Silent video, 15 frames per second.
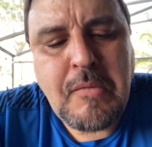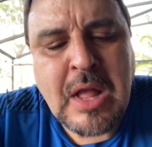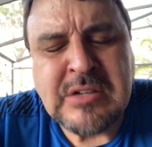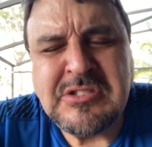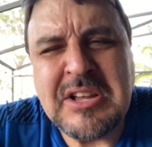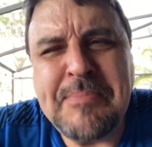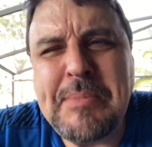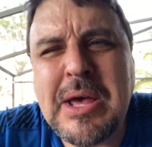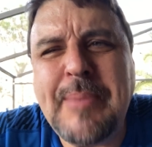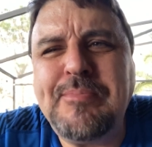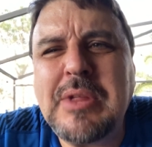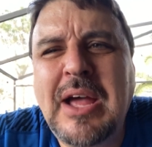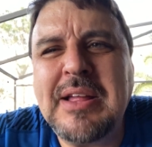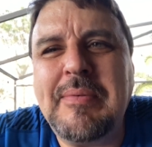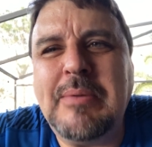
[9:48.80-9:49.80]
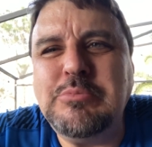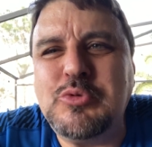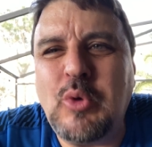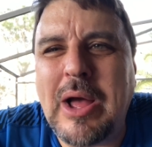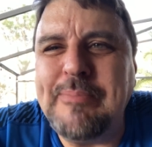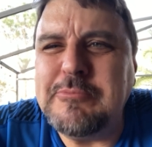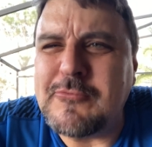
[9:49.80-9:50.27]
It's not bad.
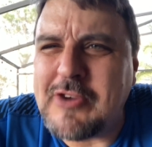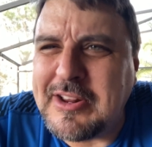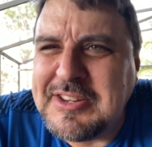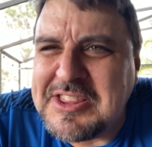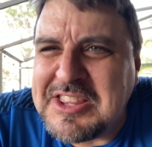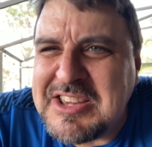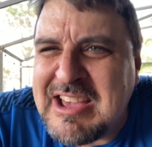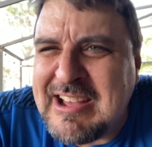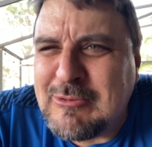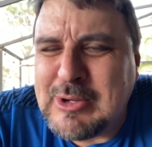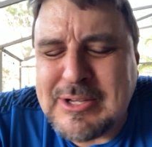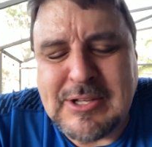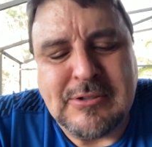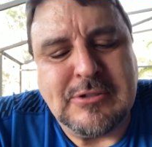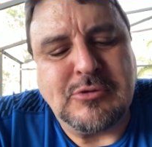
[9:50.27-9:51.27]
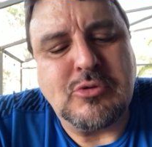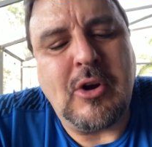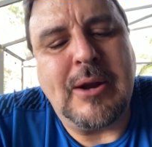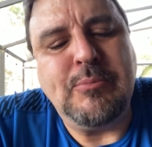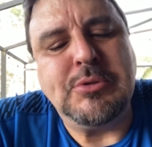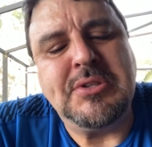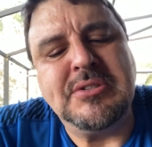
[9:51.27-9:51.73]
I'm trying to think how I can
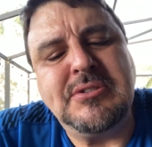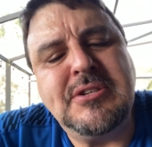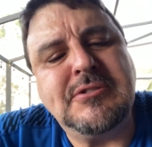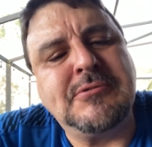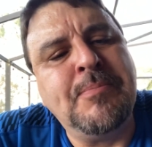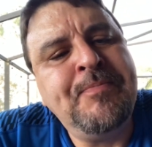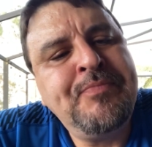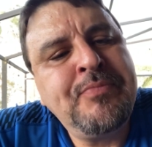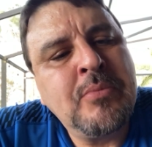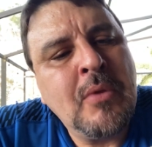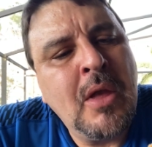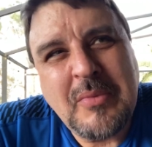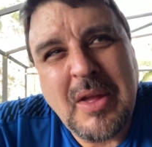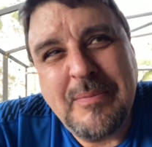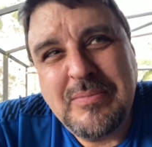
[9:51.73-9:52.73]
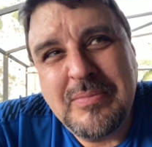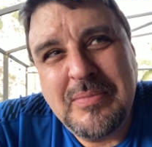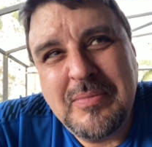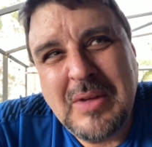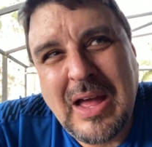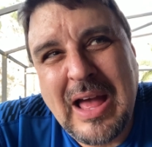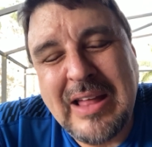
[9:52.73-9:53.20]
describe what this is.
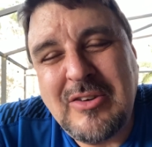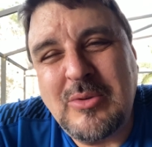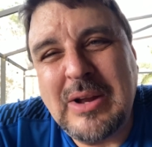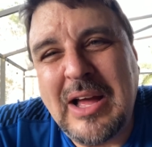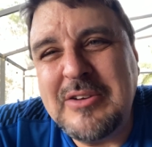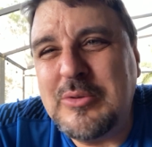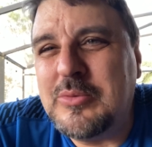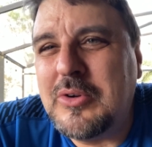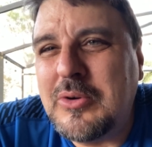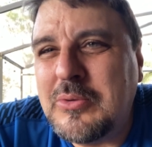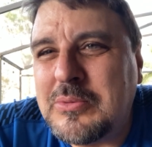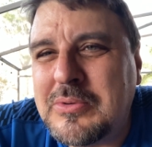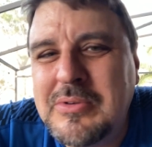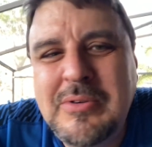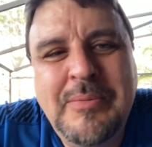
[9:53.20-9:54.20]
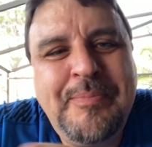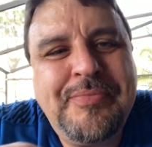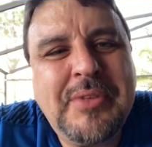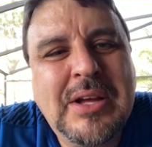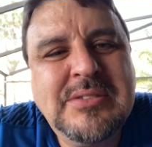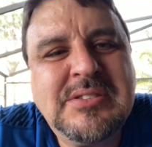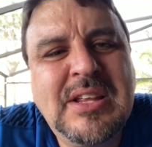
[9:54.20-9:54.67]
I don't know.
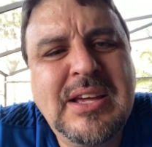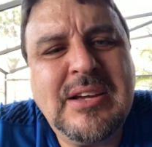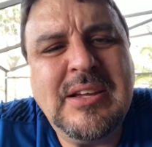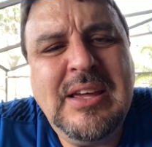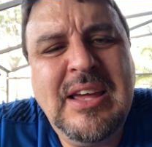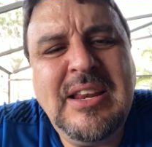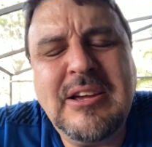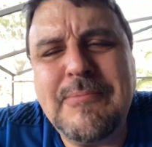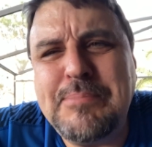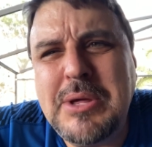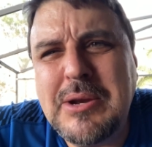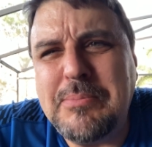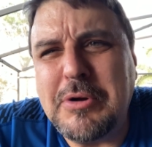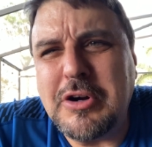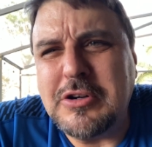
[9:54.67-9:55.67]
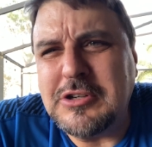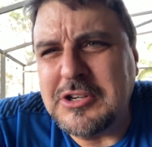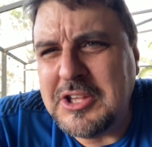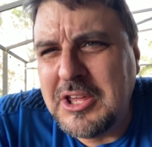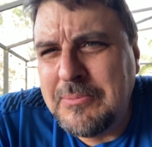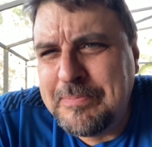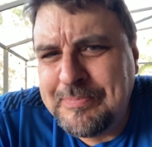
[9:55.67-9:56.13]
It's like eating a peanut butter
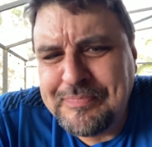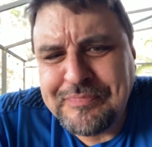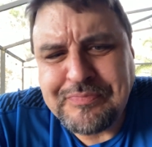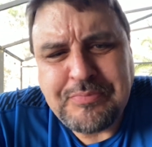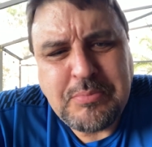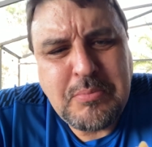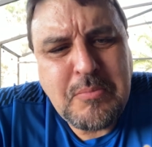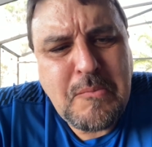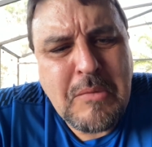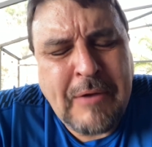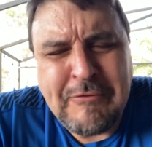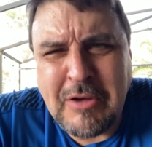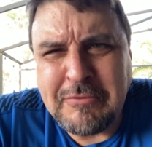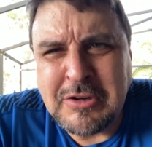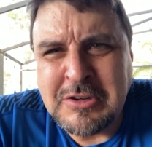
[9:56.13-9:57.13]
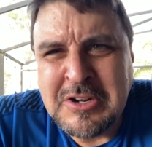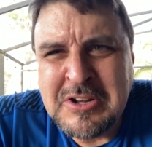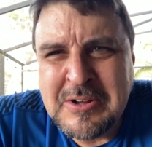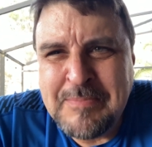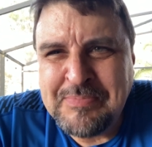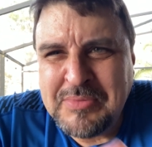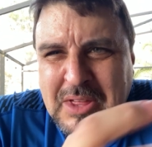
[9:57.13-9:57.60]
cookie. Have you ever,
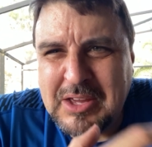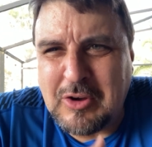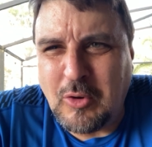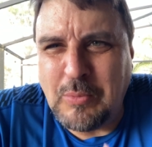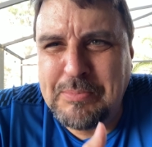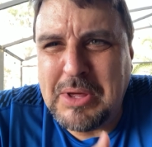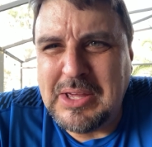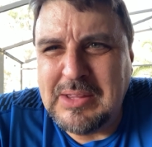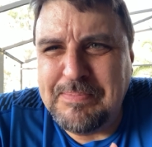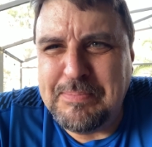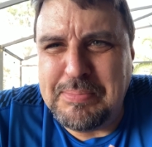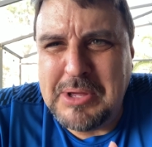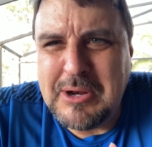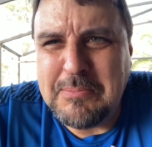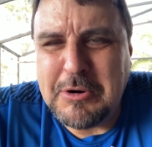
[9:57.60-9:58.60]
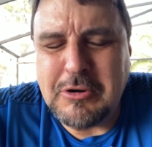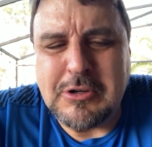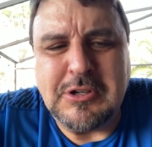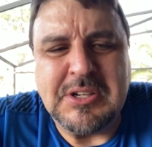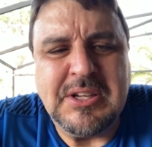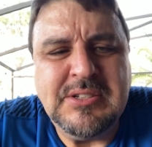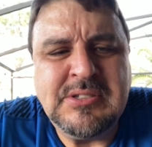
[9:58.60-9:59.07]
like homemade peanut butter
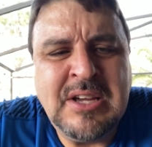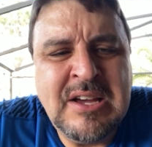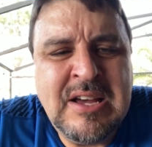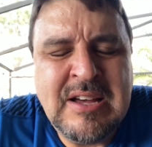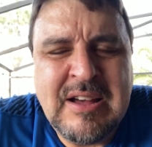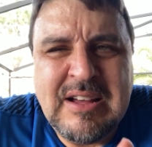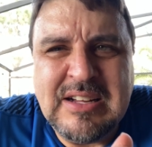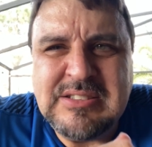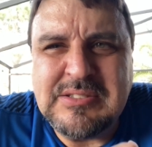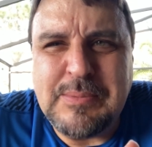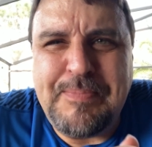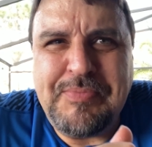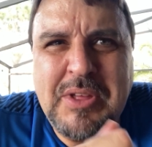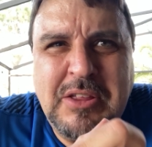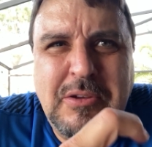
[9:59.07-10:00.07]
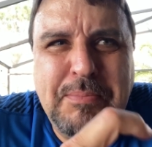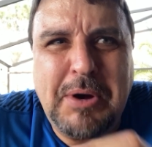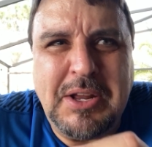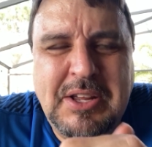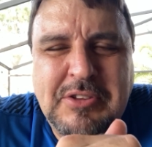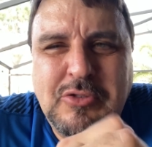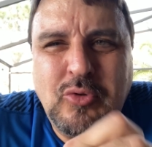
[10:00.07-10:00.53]
cookies? And you
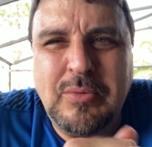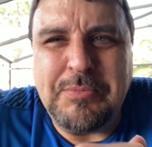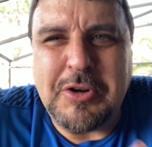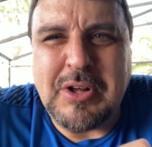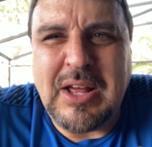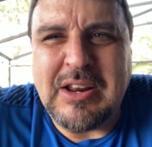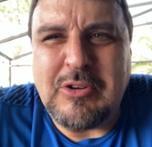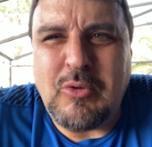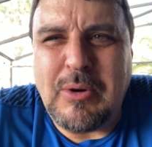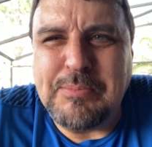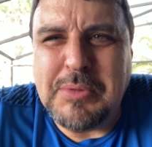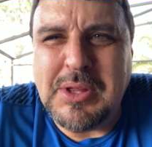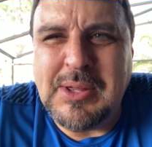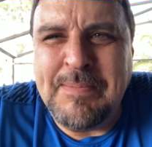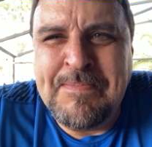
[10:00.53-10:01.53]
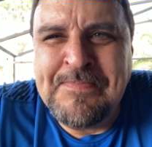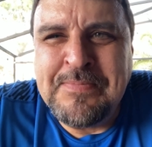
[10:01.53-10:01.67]
bite into them, they're kind of crumbly.